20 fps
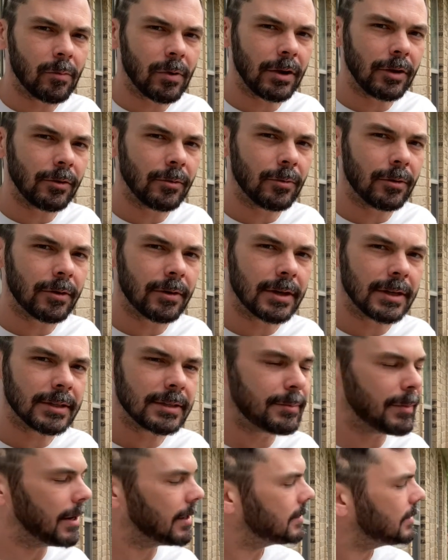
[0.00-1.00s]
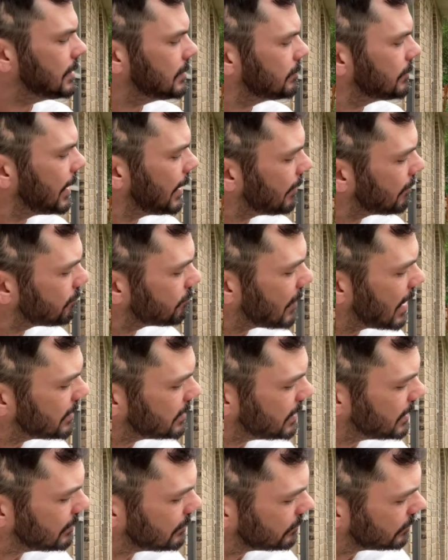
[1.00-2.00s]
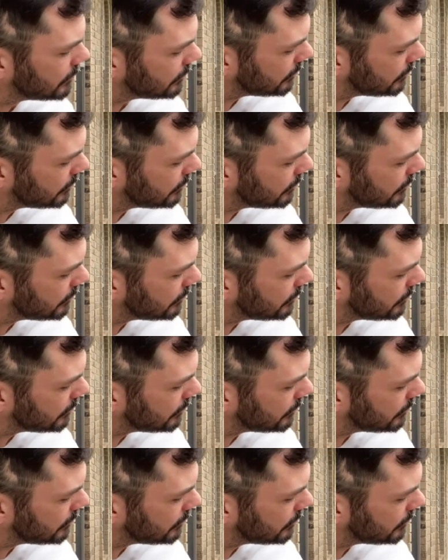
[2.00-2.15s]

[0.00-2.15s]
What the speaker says: what you were expecting. And that's it.